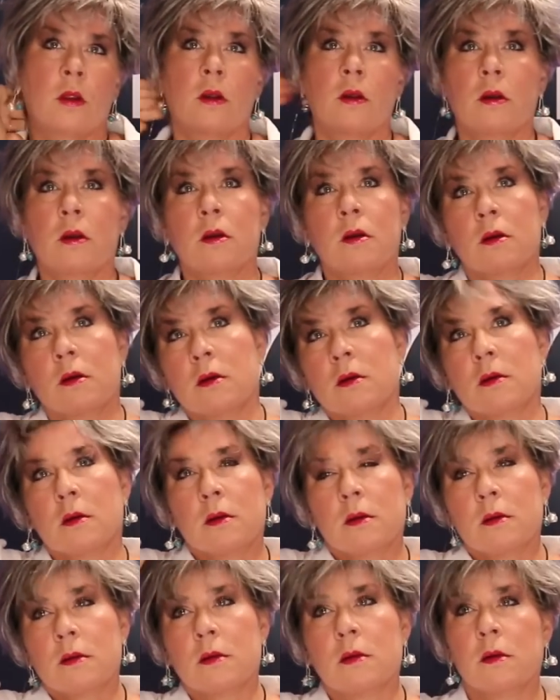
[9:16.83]

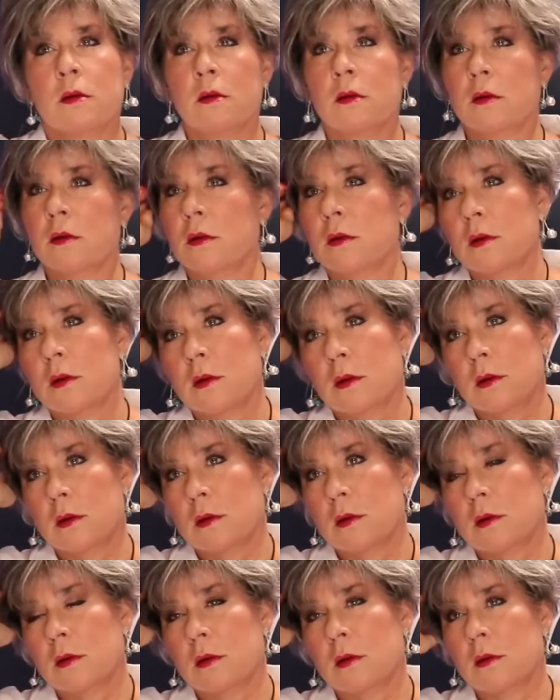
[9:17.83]

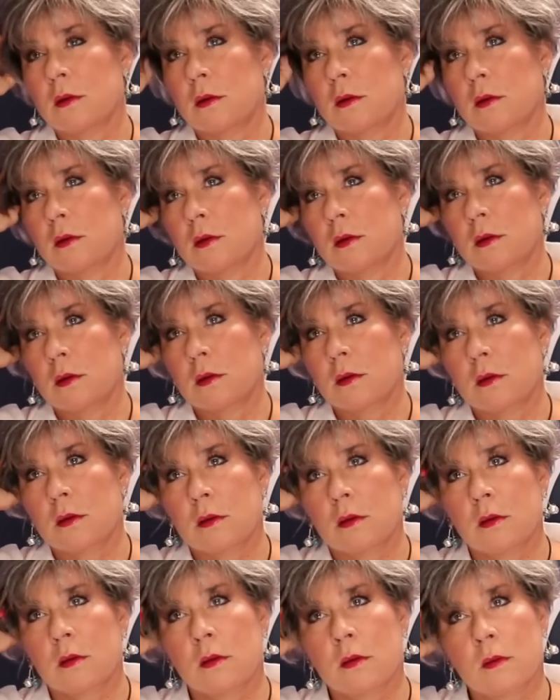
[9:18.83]

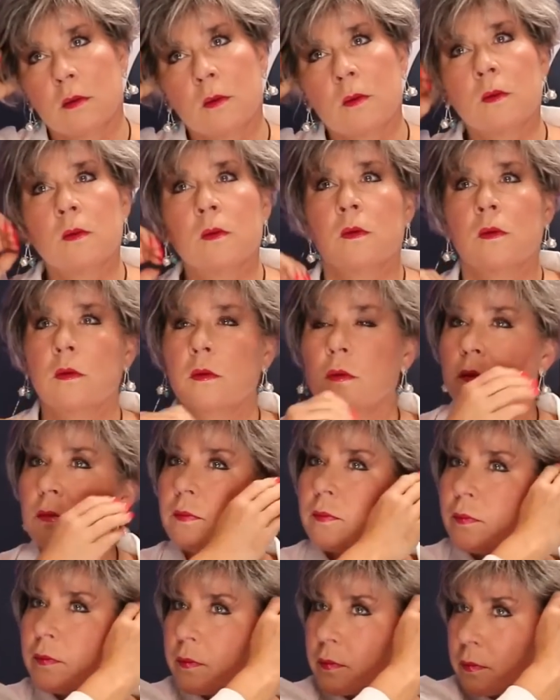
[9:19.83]

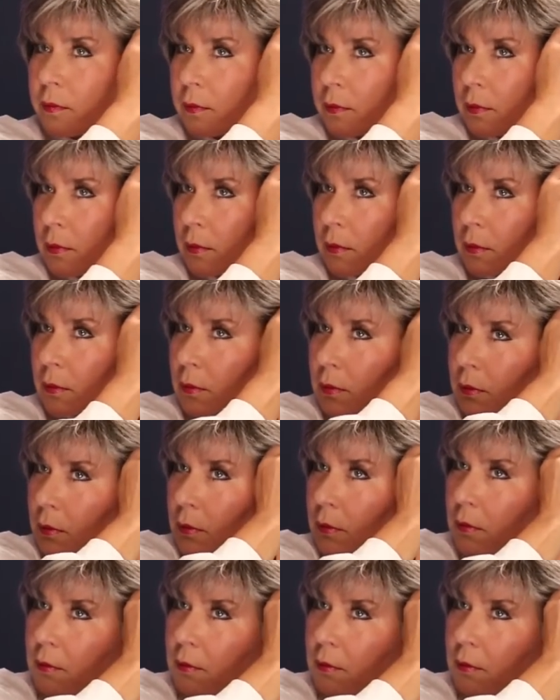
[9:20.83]
No words are spoken by the person on screen.